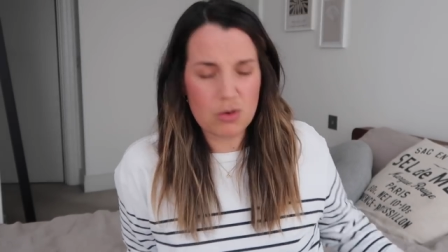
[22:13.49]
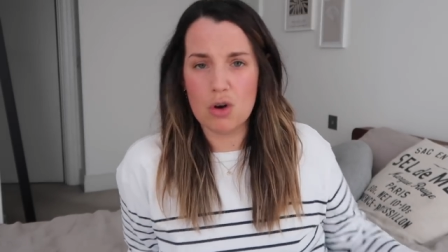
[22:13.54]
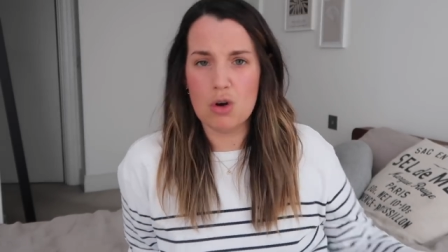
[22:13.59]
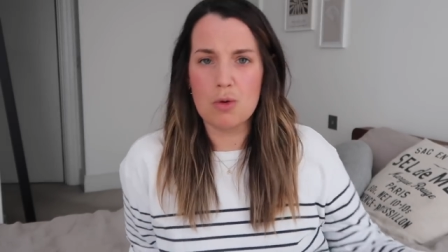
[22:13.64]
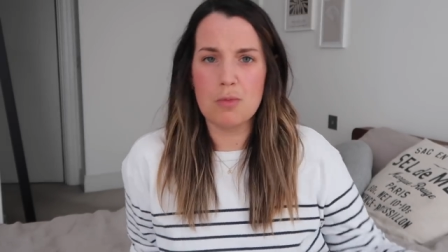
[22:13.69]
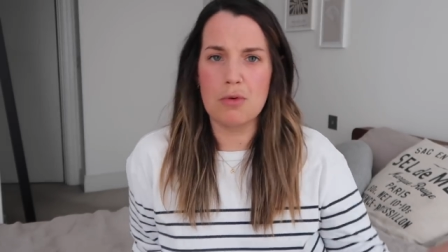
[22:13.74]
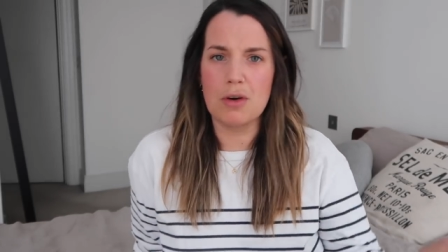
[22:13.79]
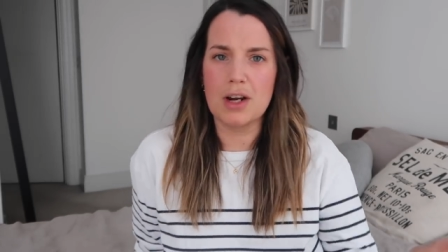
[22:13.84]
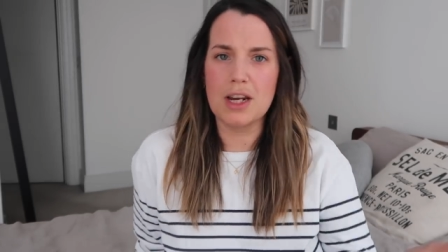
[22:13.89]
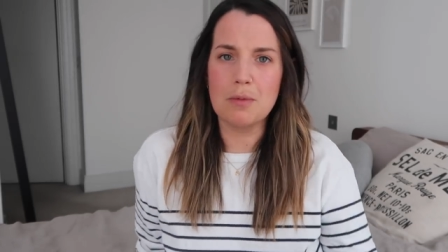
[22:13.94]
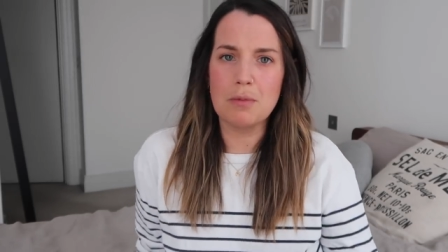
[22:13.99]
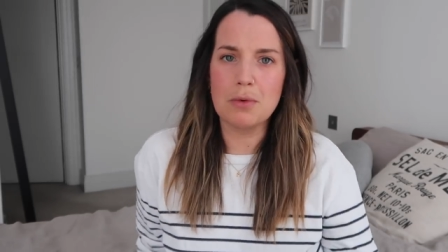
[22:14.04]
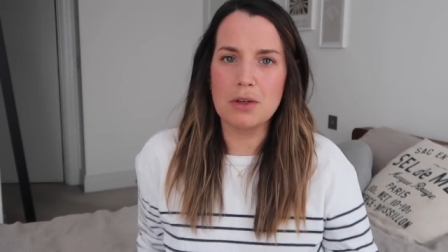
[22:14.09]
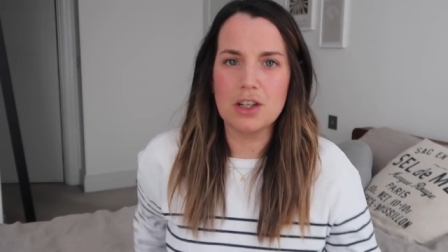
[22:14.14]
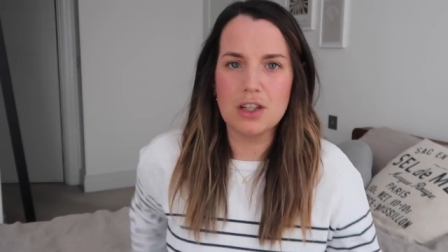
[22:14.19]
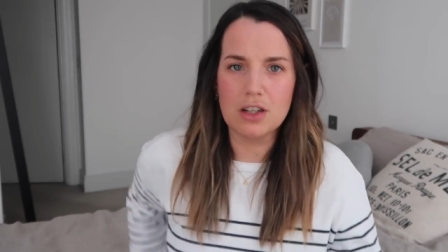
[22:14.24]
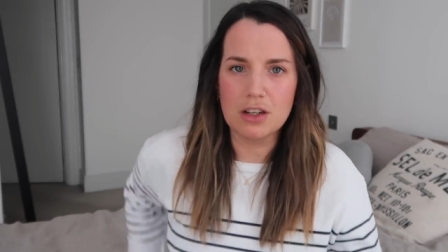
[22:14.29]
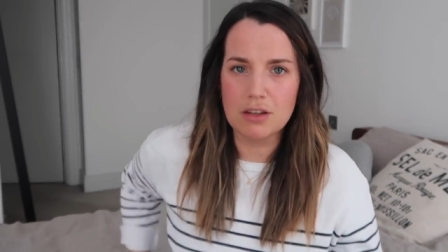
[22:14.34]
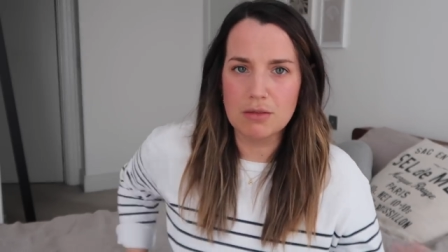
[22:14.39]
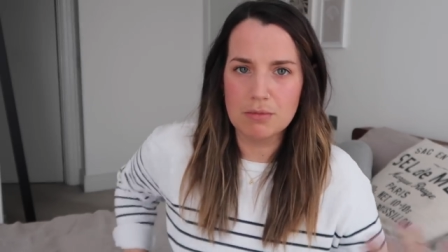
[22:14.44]
not operate,
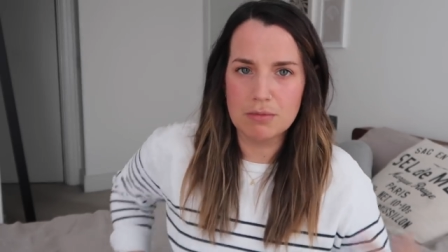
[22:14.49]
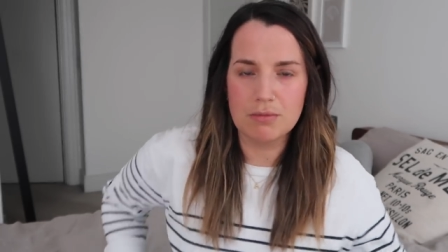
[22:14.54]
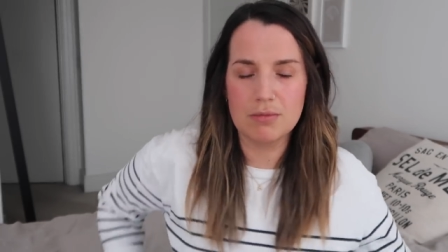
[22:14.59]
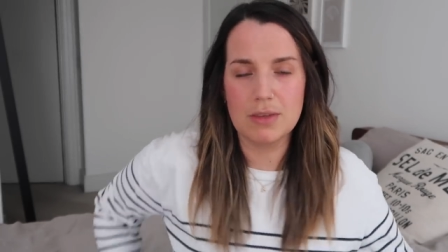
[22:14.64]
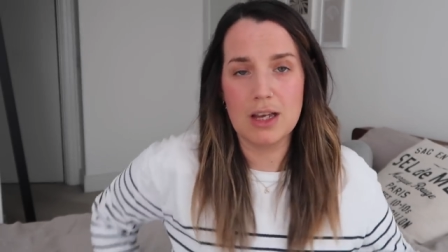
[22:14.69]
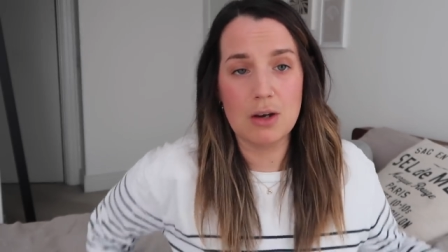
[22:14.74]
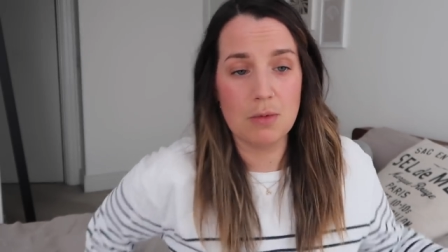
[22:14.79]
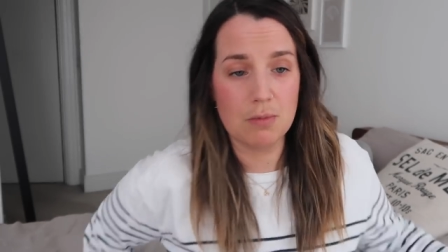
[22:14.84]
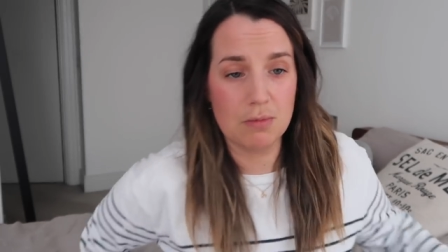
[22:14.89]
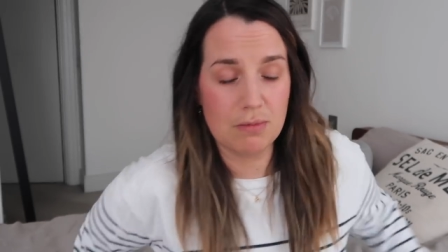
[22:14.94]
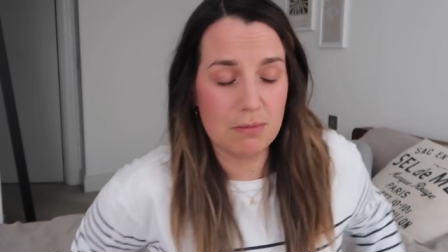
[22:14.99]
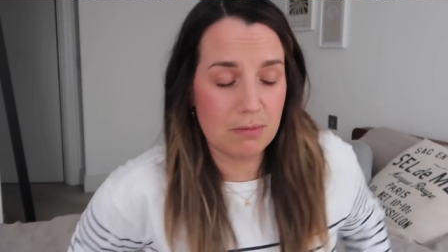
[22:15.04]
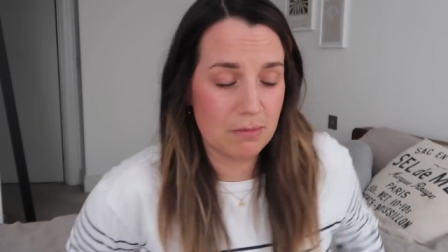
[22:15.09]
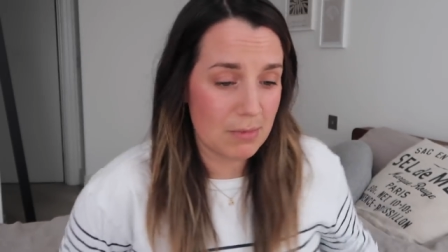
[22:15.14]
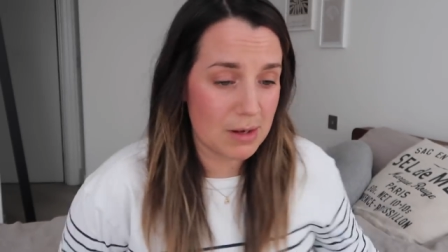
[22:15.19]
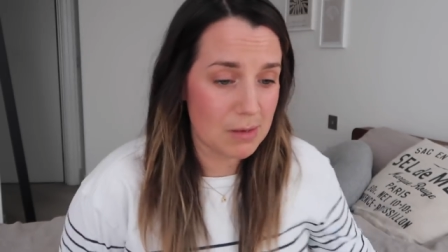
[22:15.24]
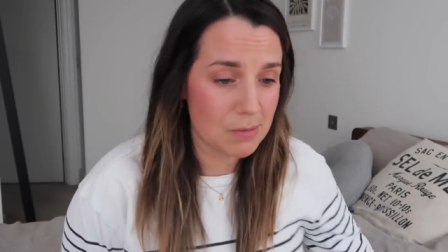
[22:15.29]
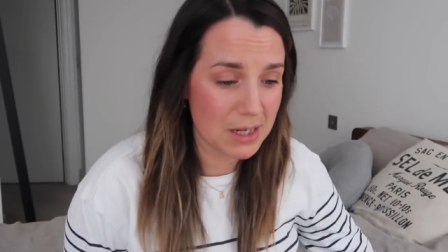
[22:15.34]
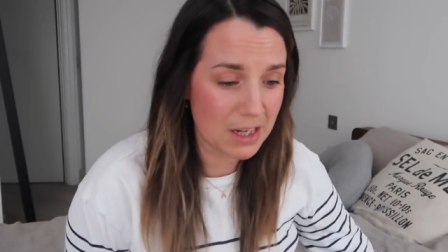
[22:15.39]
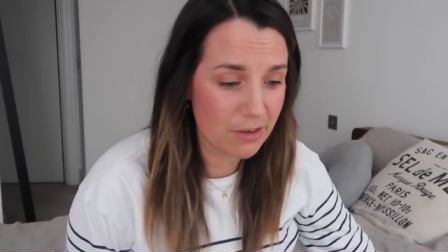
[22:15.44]
but, you know, help
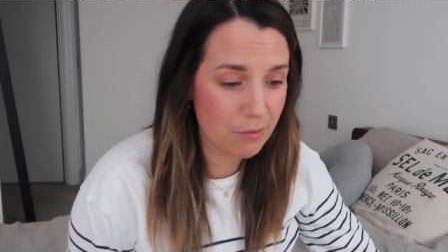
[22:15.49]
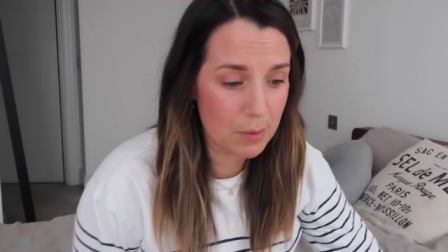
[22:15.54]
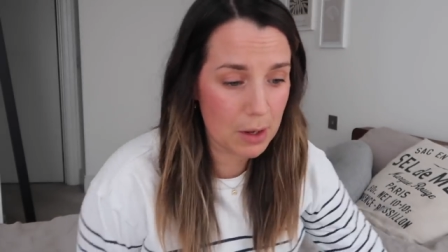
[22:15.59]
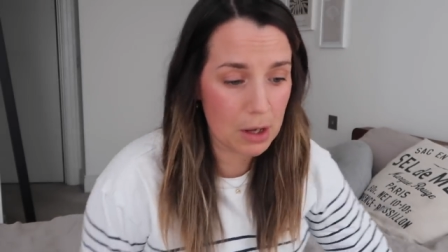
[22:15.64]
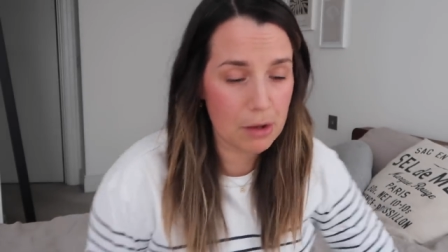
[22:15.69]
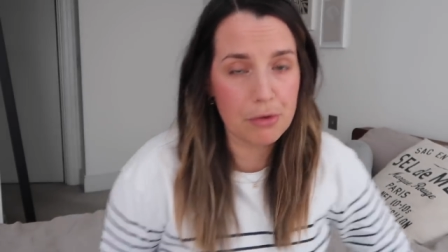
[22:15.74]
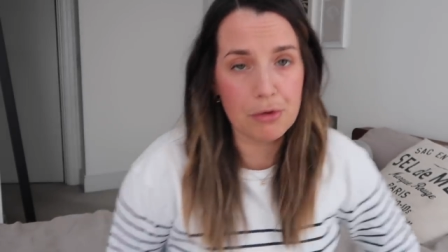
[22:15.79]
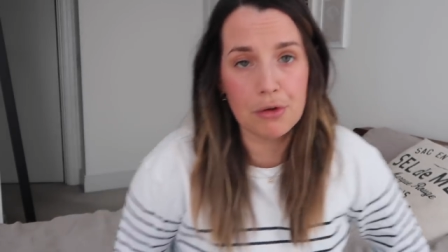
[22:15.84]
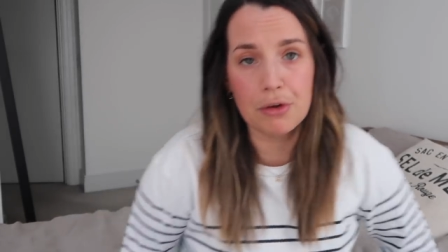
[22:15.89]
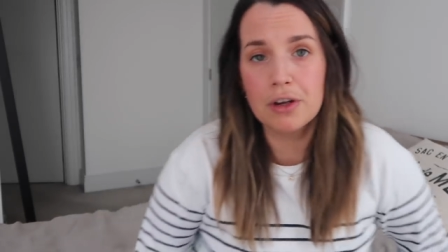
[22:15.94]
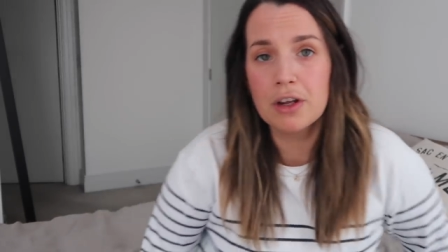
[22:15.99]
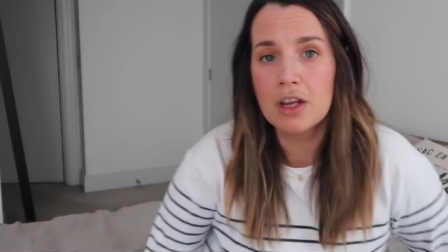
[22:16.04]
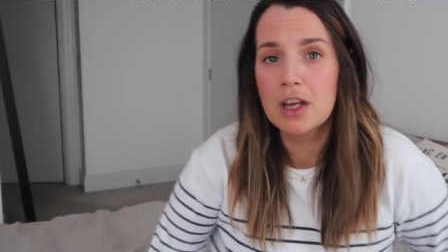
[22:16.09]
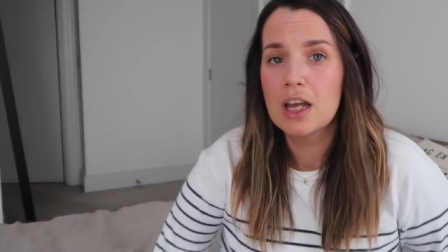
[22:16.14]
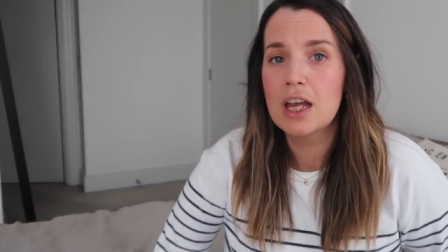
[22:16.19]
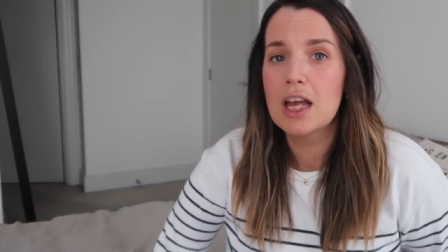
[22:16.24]
make me give birth on.